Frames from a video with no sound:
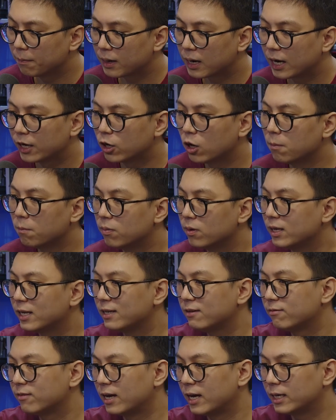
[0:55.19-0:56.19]
But I don't
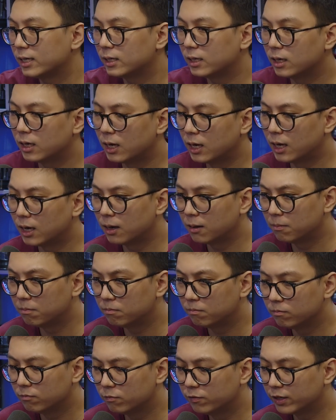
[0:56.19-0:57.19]
believe that
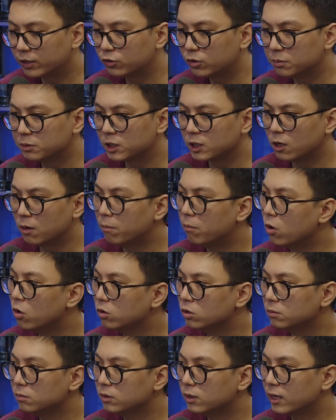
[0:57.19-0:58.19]
veterans are not
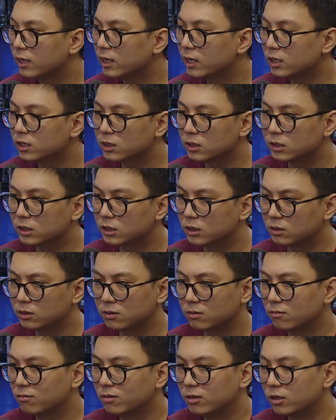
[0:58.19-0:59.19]
moldable. I think just
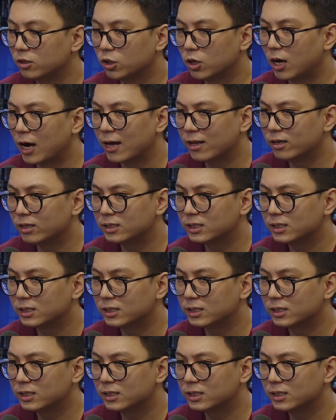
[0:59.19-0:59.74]
you're either a